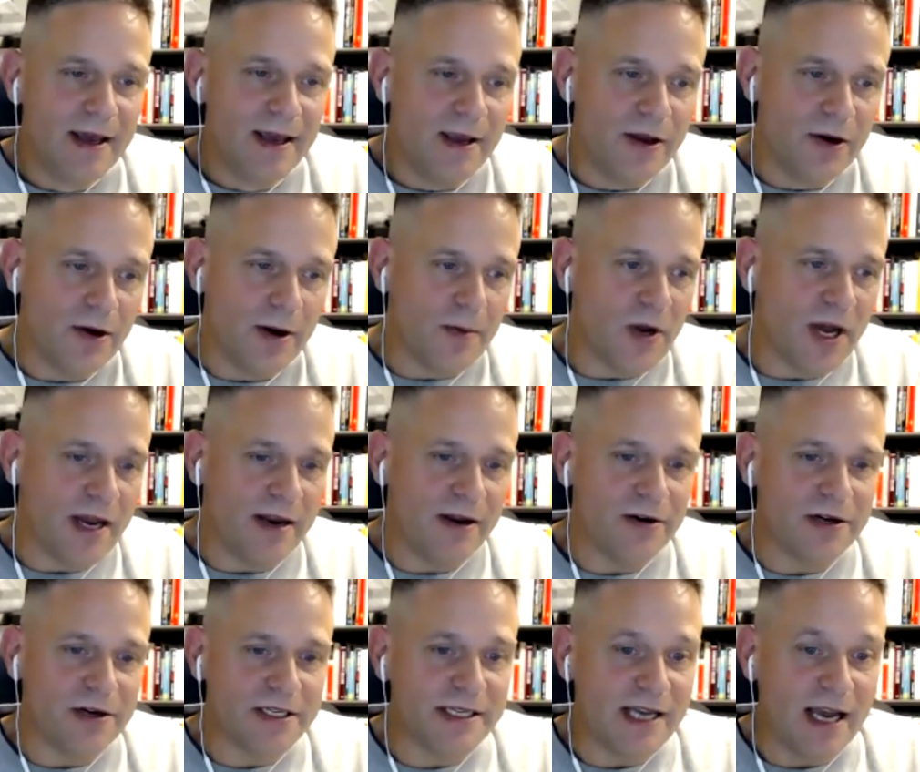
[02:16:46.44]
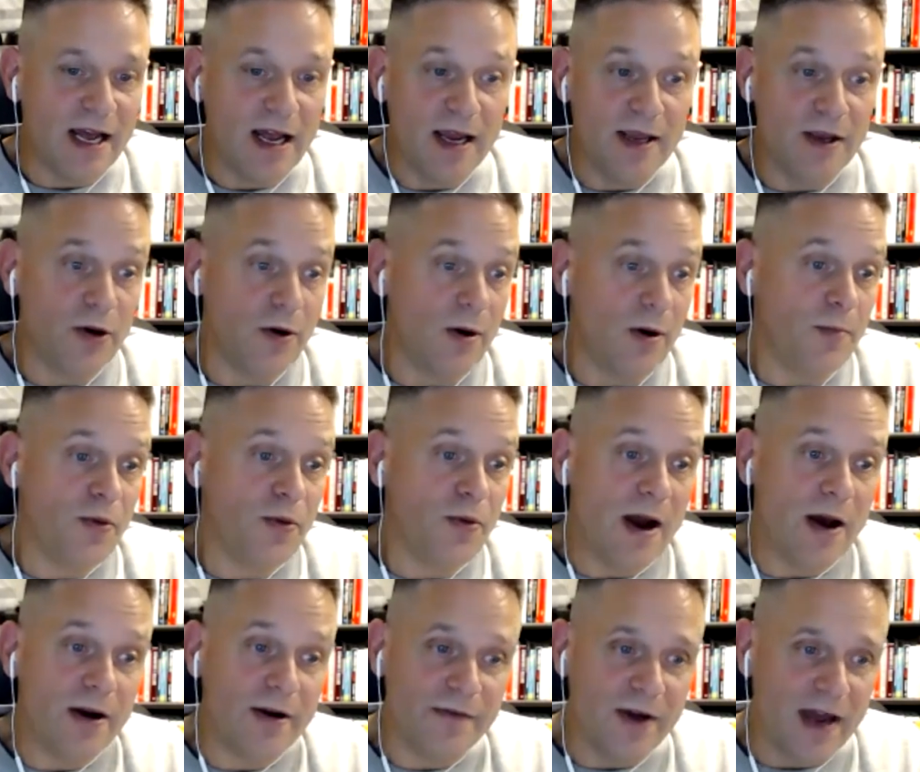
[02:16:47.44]
you know, I'm not here to sell, you know, I'm
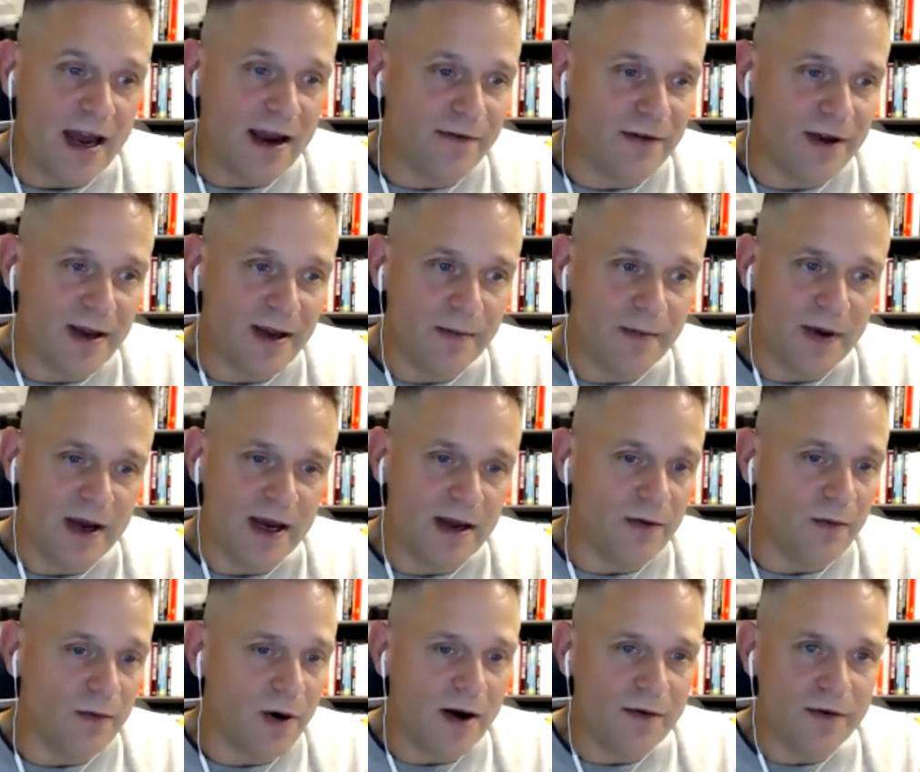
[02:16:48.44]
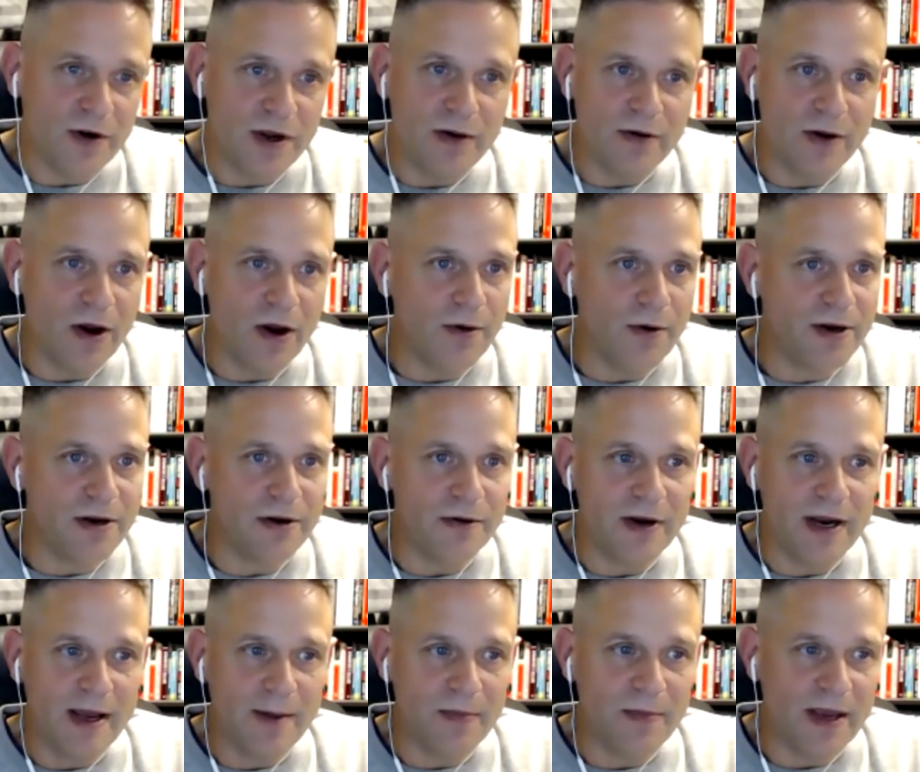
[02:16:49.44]
proud of Ivey, but wherever you go and do
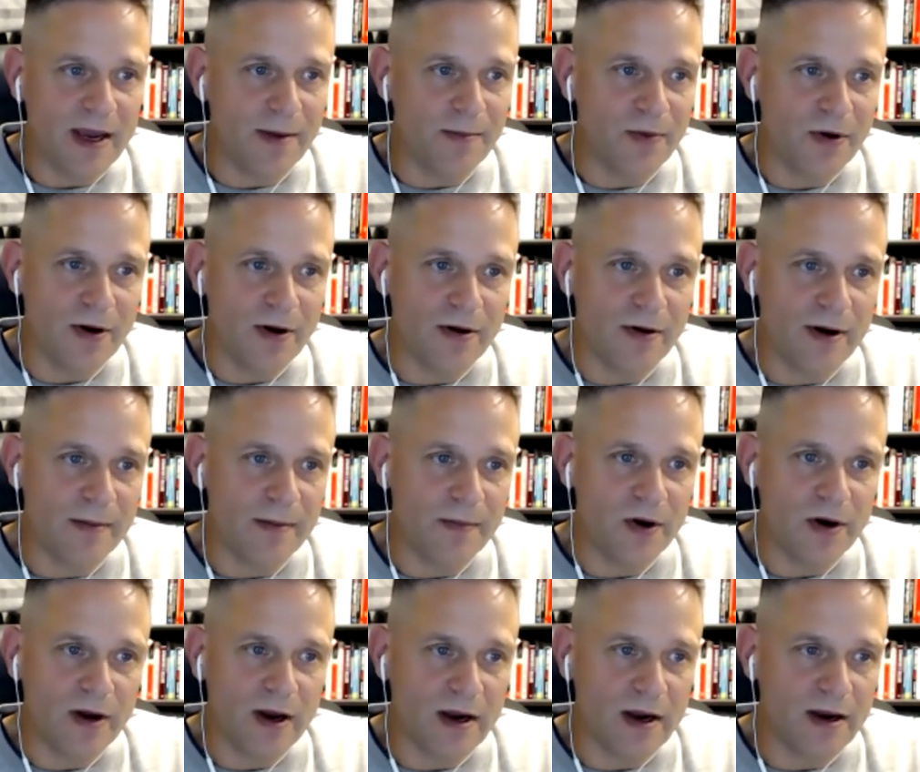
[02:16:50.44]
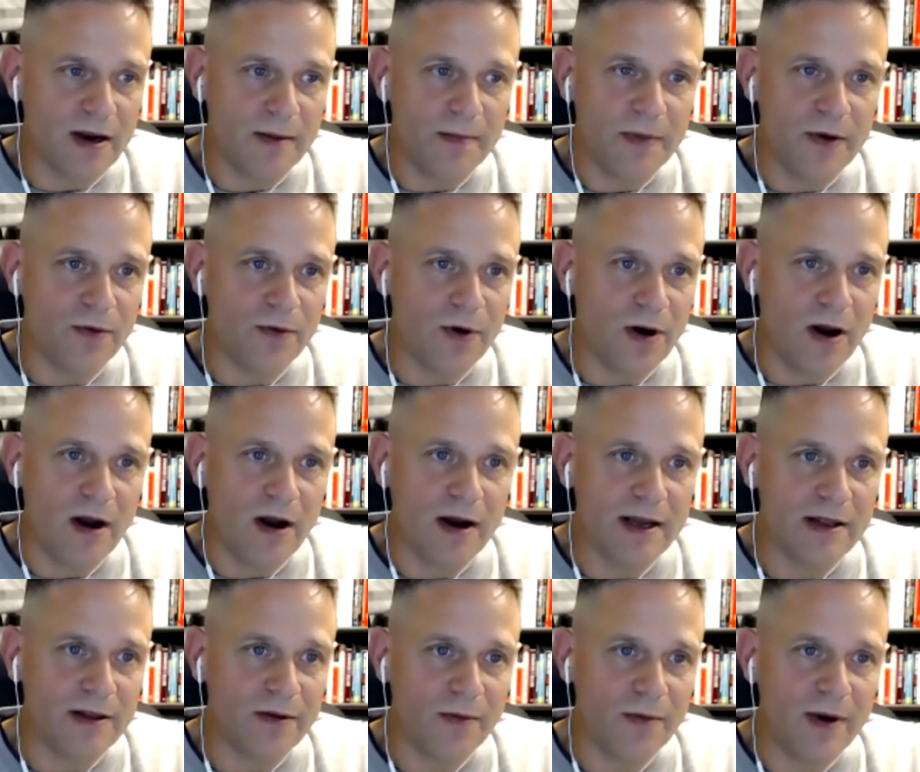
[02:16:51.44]
an MBA program, you're not going to be wrong
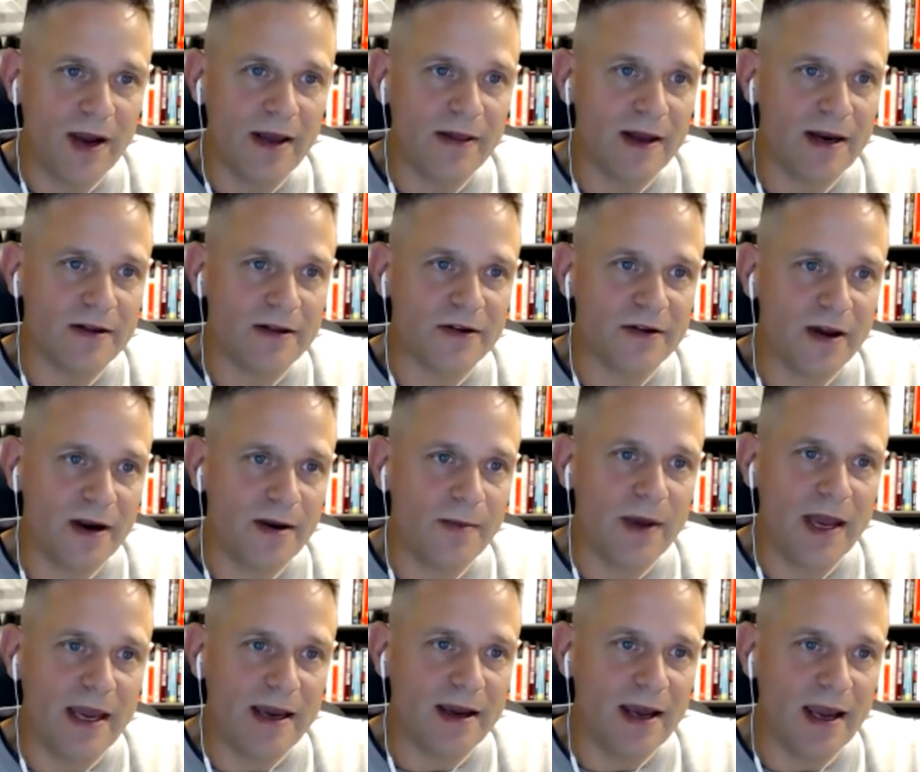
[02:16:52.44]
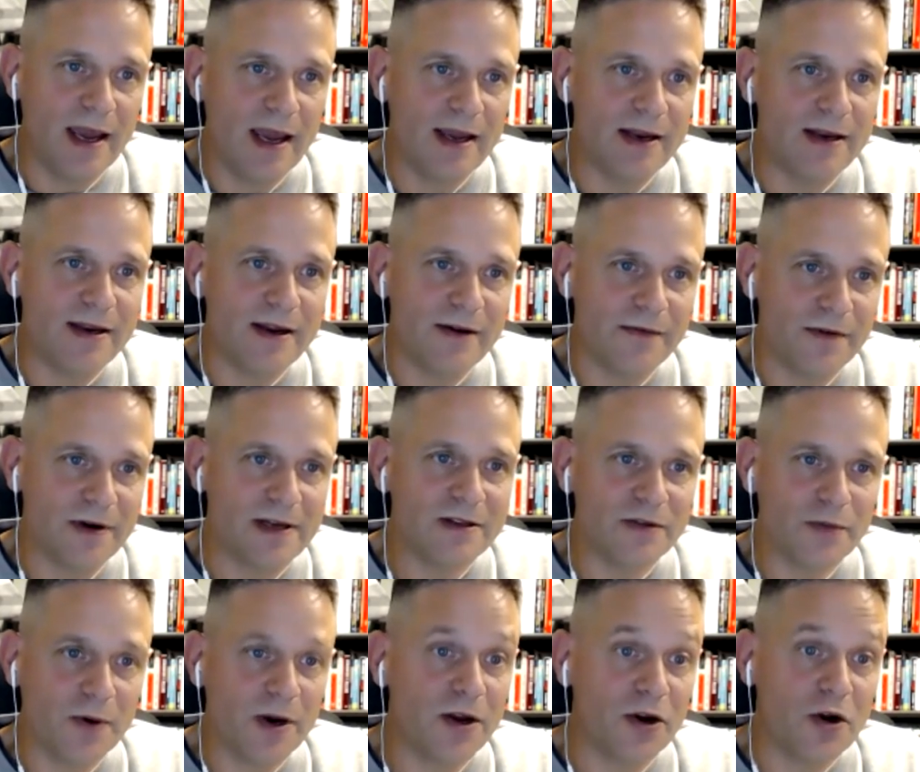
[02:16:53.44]
in the way that it's going to make a
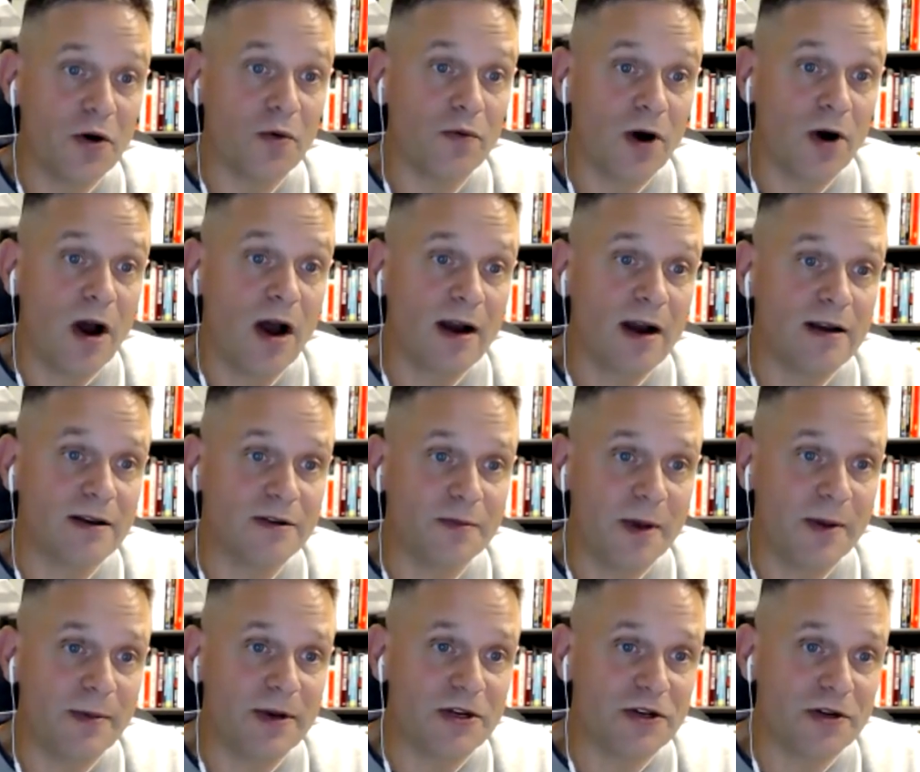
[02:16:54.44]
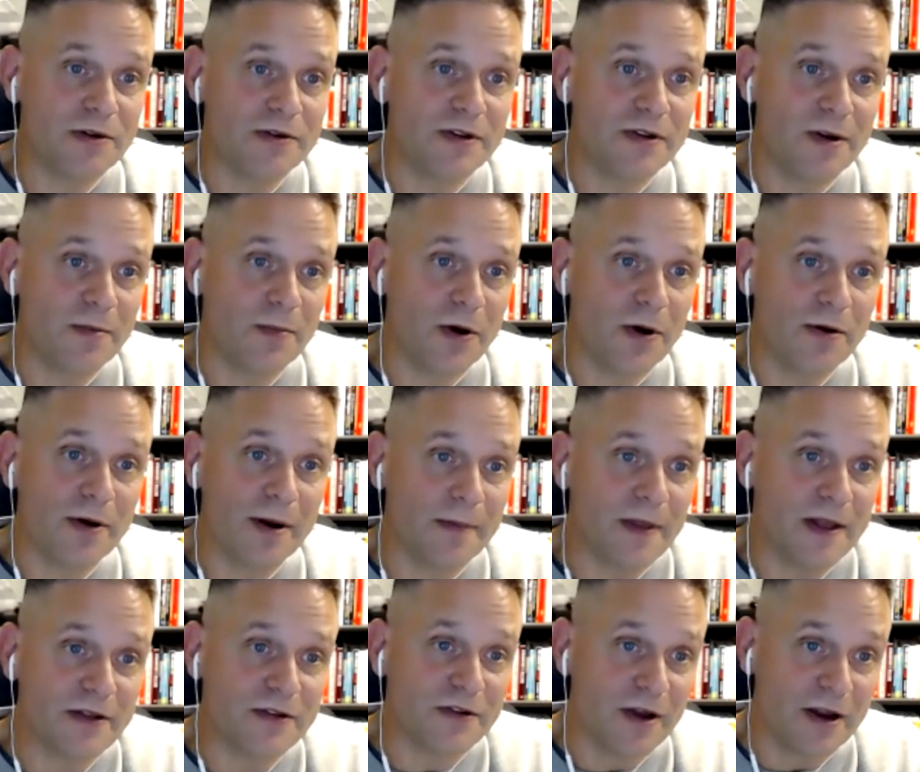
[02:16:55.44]
difference. Where you go wrong is maybe choosing a program
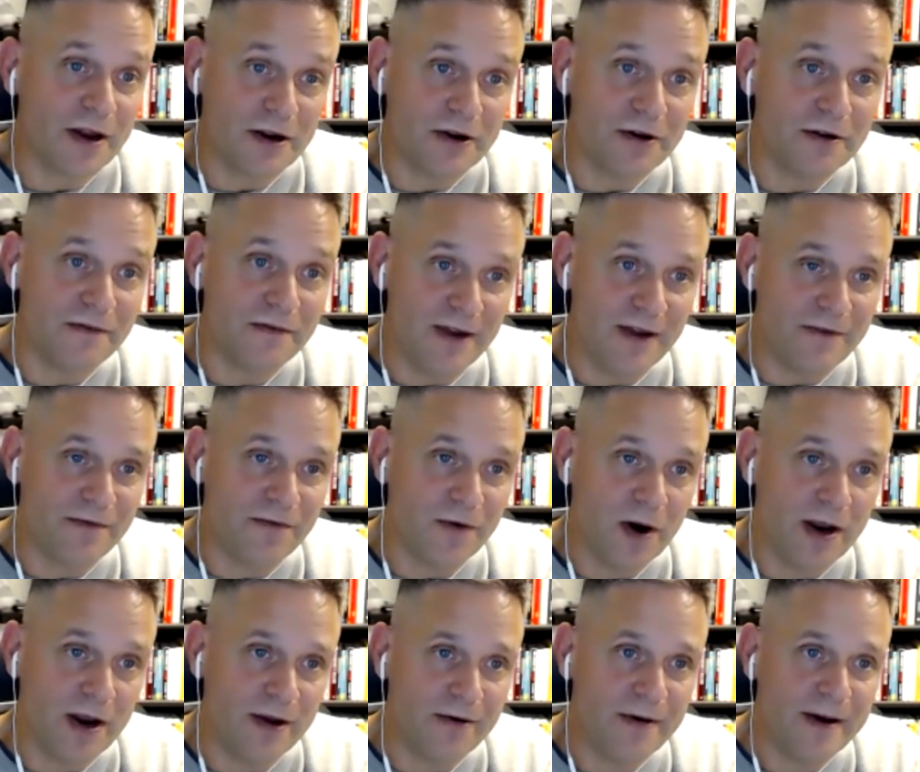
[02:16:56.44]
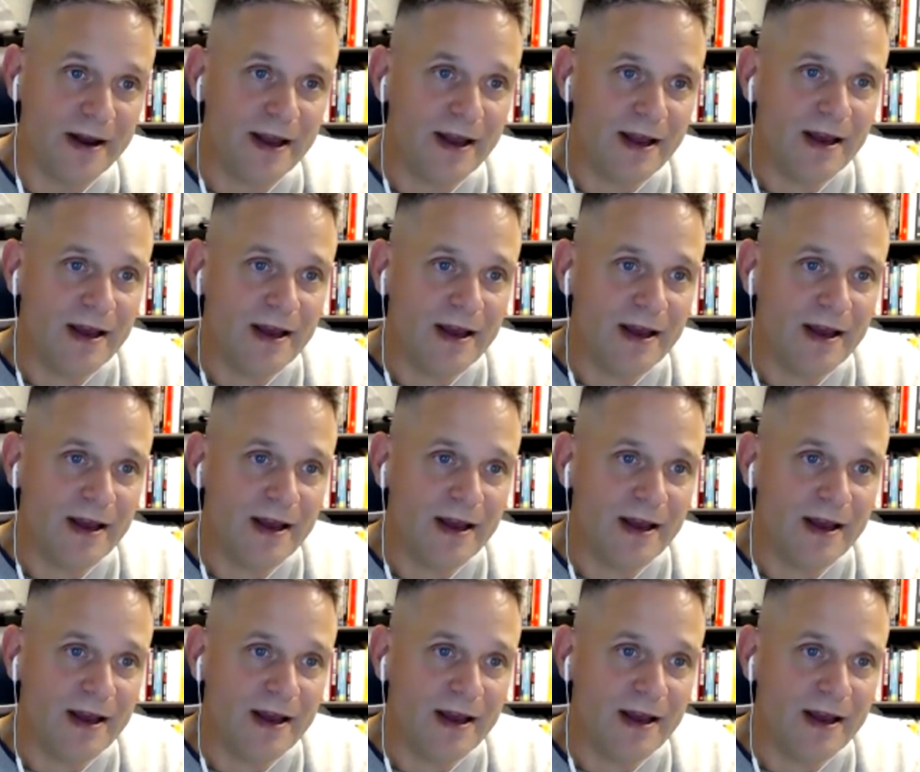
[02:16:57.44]
that's not a good fit for you.